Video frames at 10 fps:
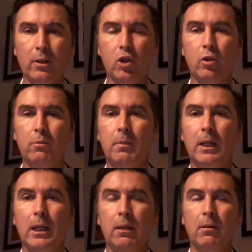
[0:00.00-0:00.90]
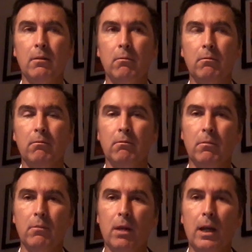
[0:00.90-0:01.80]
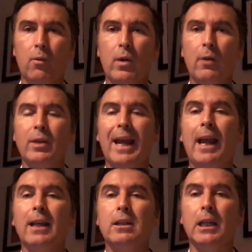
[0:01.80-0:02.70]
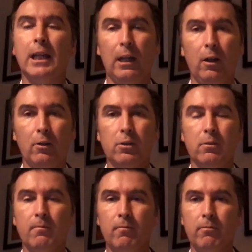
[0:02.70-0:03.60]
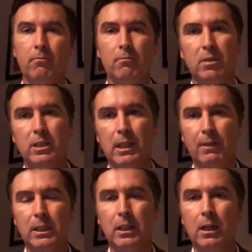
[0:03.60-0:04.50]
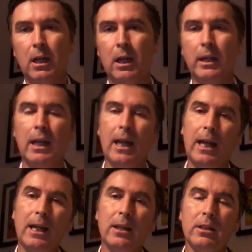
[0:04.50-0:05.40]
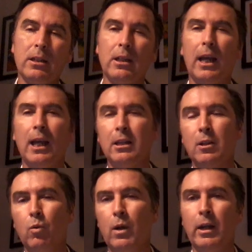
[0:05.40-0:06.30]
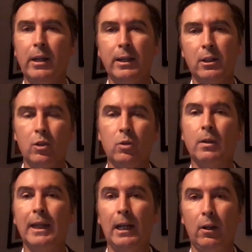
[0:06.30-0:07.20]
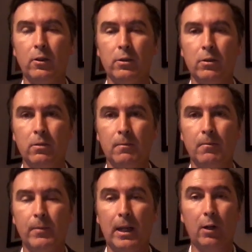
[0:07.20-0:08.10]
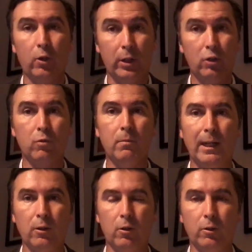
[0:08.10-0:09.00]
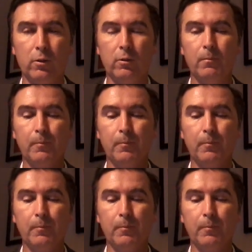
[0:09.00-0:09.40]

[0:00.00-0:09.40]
should be around 80 kilos. 79, 80, 81, 82 kilos, according to my doctor.